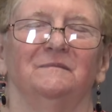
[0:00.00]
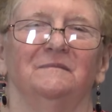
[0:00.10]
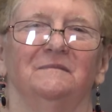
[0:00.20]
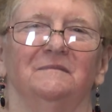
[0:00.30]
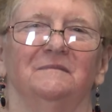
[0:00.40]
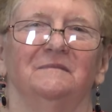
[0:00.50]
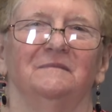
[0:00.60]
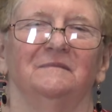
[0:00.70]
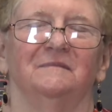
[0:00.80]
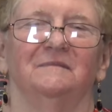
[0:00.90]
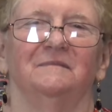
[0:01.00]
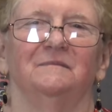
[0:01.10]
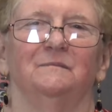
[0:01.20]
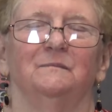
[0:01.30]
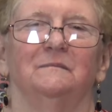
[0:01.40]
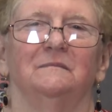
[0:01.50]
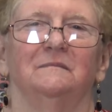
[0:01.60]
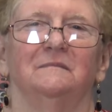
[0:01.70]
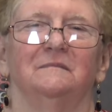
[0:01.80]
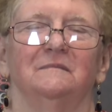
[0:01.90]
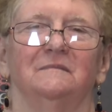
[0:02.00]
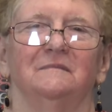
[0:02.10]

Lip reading: The person shown says nothing.